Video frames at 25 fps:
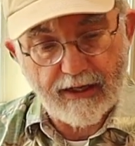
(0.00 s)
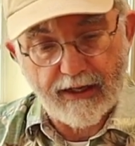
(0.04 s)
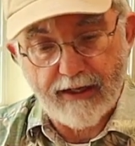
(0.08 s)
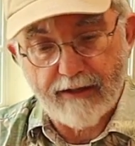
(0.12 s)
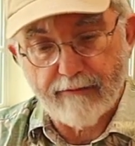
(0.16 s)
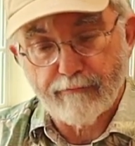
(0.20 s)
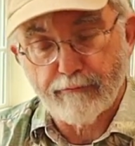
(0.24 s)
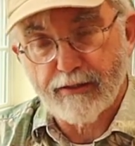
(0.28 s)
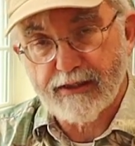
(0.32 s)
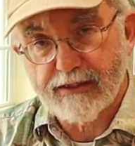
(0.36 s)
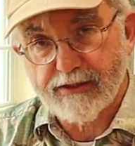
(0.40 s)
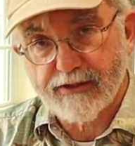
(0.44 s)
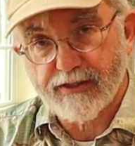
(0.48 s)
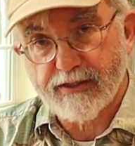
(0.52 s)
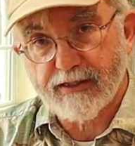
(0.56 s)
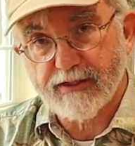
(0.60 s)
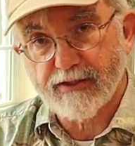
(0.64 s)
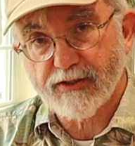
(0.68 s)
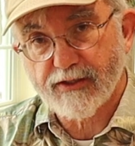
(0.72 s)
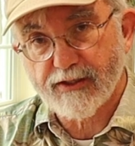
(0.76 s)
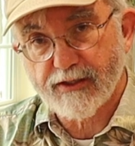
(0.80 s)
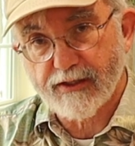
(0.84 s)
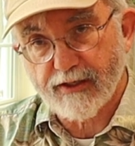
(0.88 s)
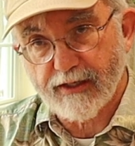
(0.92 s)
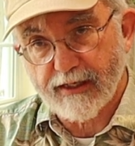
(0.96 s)
a
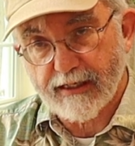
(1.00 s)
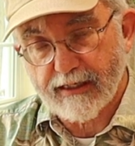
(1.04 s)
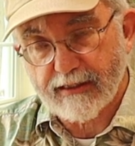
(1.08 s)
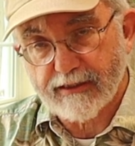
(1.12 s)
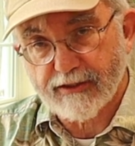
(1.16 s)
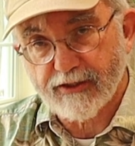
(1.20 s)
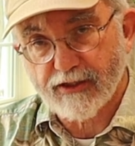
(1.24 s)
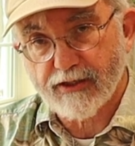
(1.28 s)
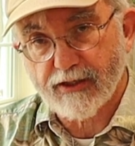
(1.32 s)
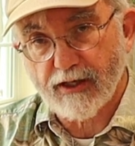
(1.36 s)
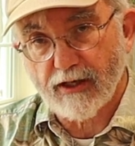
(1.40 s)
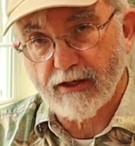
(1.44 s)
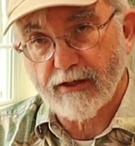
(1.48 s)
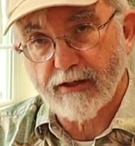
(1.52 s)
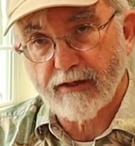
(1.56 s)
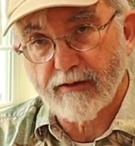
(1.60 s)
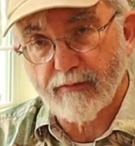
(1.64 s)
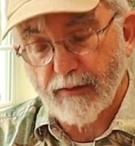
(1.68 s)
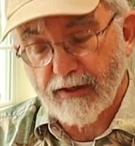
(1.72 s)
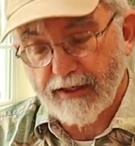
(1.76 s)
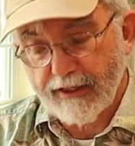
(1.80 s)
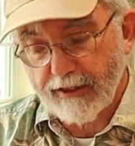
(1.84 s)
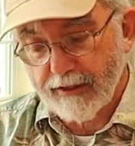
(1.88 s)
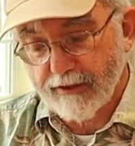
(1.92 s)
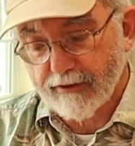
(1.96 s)
business that I started
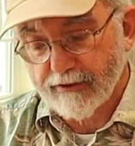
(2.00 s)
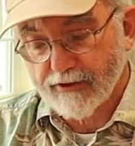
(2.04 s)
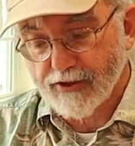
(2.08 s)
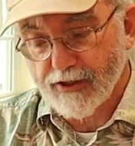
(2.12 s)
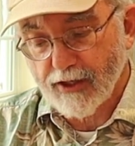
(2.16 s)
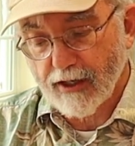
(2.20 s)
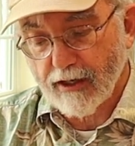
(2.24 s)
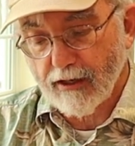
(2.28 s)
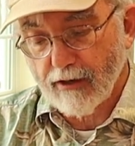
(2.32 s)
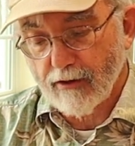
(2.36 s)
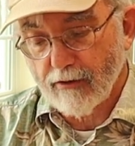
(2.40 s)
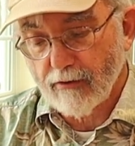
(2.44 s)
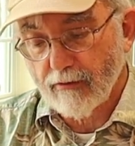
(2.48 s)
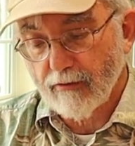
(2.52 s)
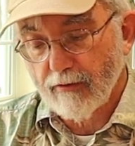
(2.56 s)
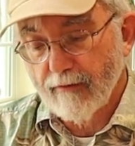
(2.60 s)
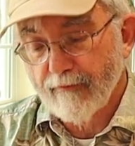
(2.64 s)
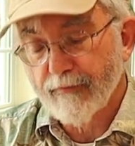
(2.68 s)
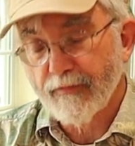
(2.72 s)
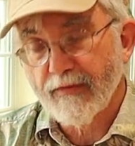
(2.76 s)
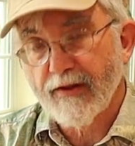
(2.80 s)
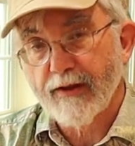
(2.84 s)
many years ago